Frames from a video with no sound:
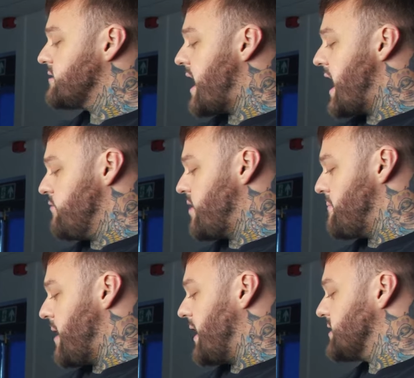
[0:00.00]
8 rep
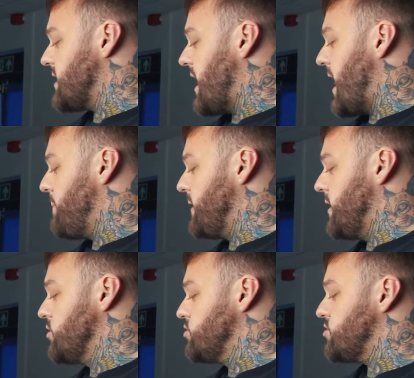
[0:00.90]
max,
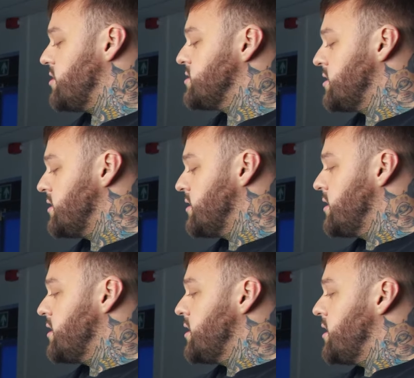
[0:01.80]
RP 100.
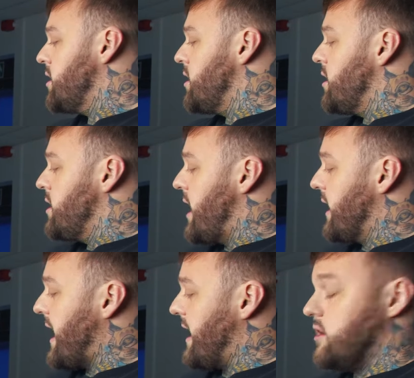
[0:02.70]

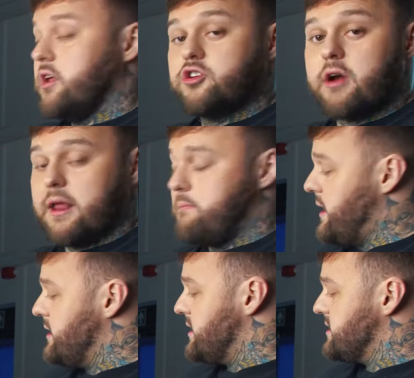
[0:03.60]
Again, you're trying to
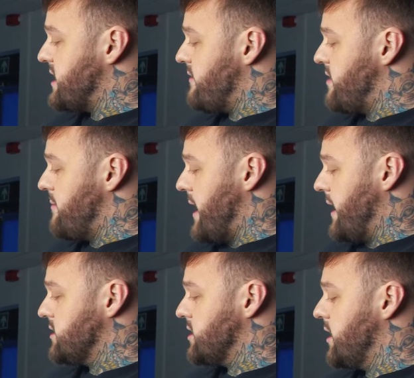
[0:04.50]
beat this 10 rep
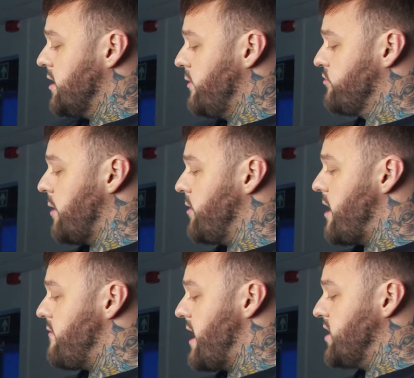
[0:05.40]
max. We've dropped the
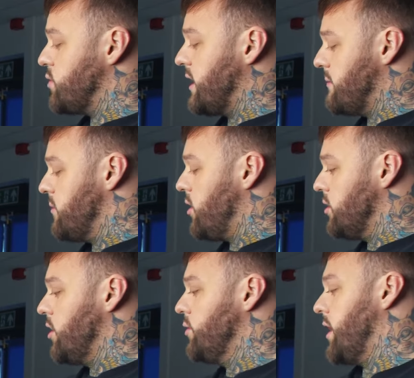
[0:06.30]
rep range, we want to get more
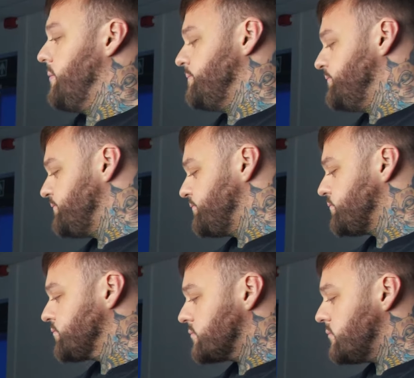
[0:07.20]
load on.
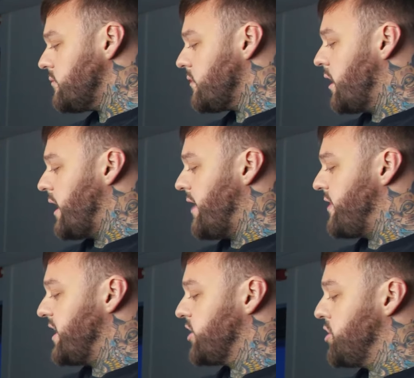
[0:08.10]

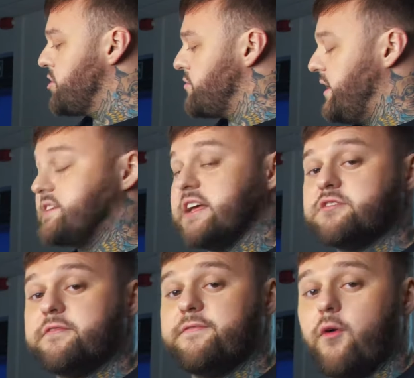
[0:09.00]
Then you're going to do 3
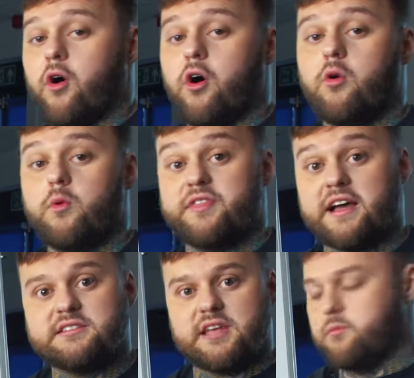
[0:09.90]
sets of 4 with
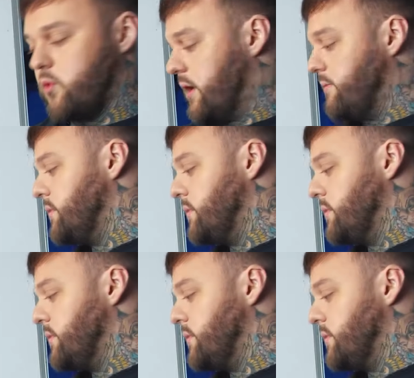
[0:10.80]
that same weight.